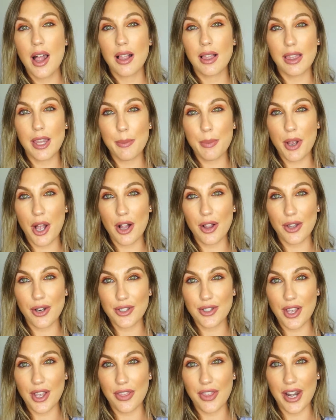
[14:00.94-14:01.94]
lip
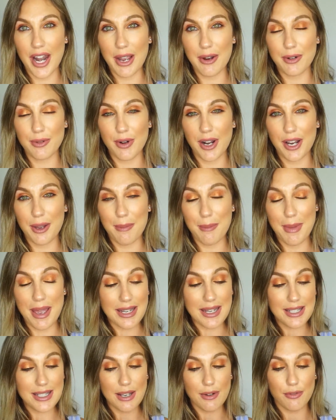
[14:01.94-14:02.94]
colors that I would
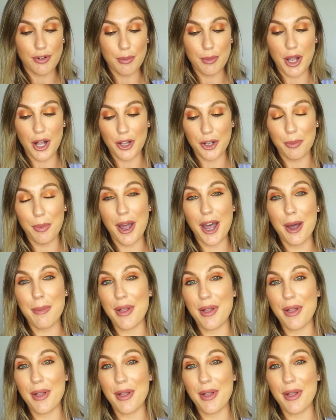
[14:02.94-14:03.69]
recommend from ColourPop